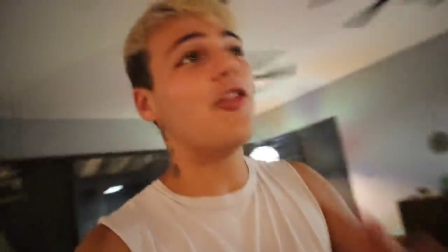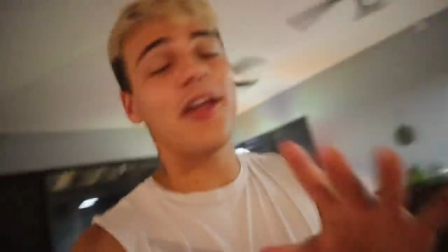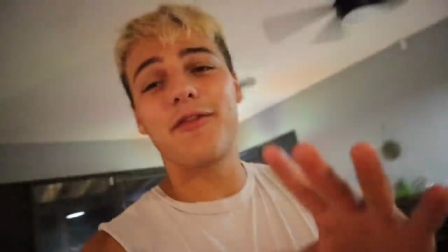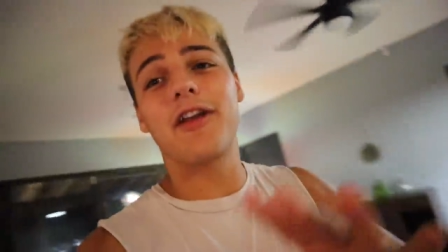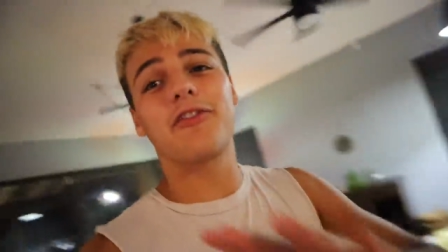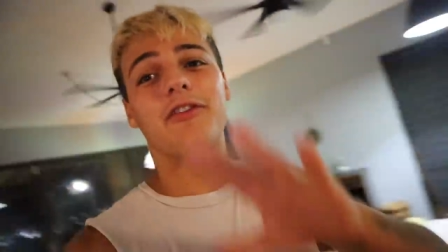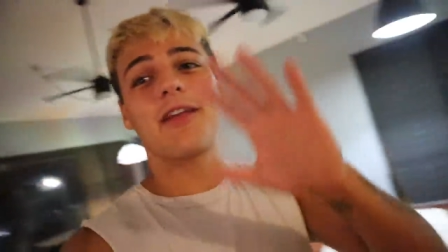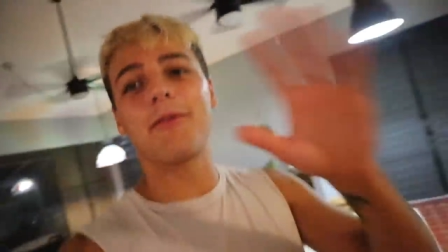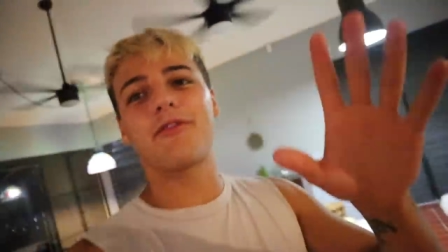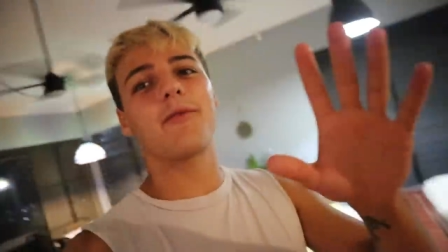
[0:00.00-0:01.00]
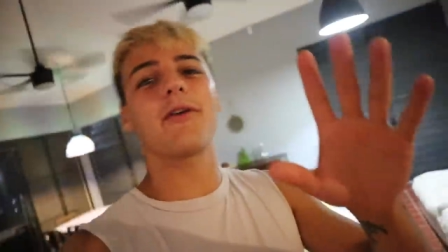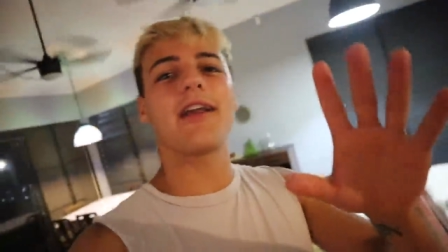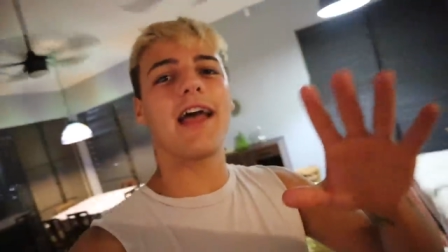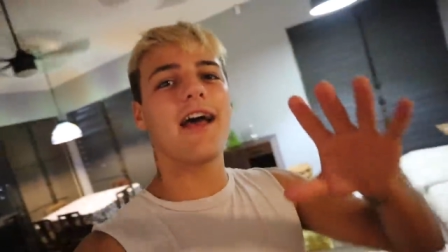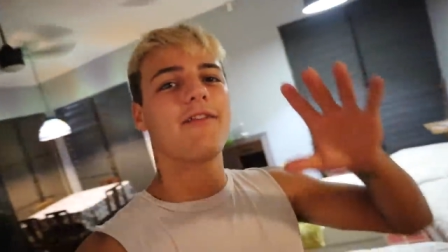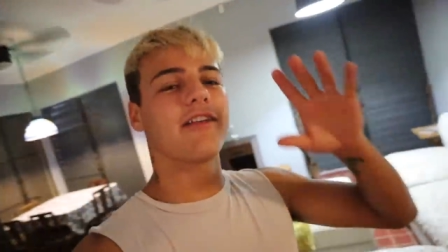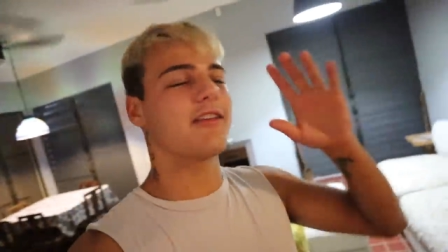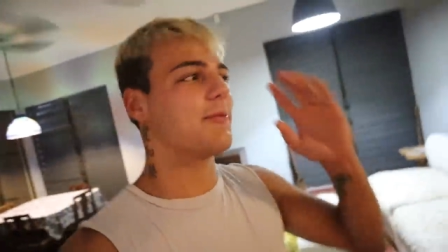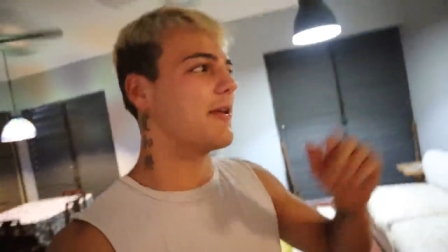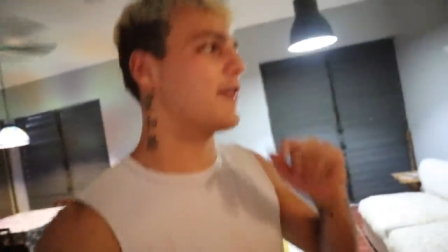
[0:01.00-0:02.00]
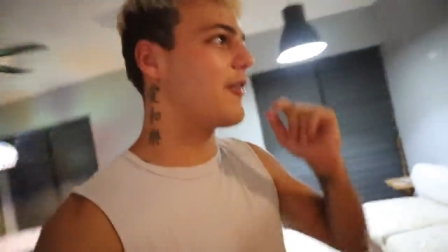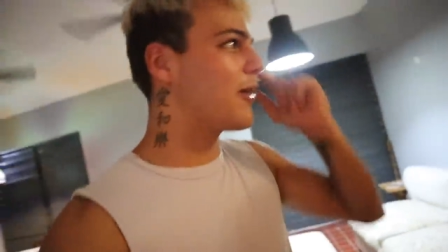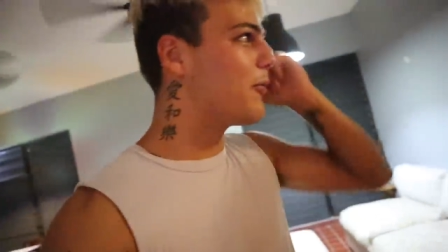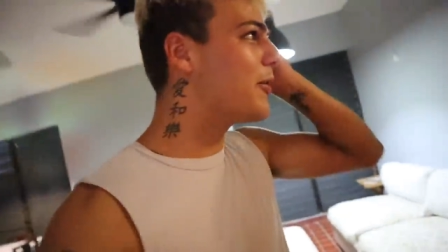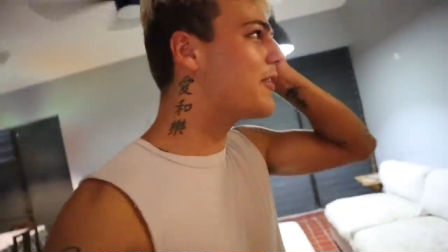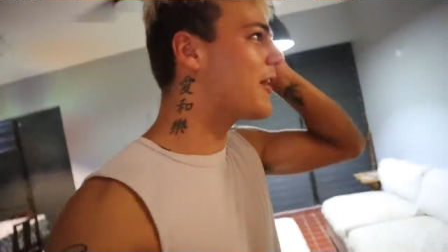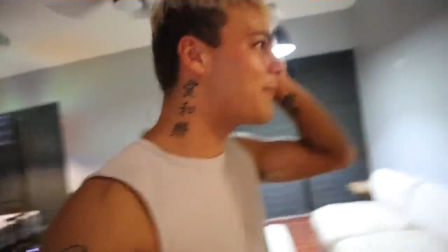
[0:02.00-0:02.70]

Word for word: the adventures, how much fun we're gonna have. It's gonna be incredible. What do you think,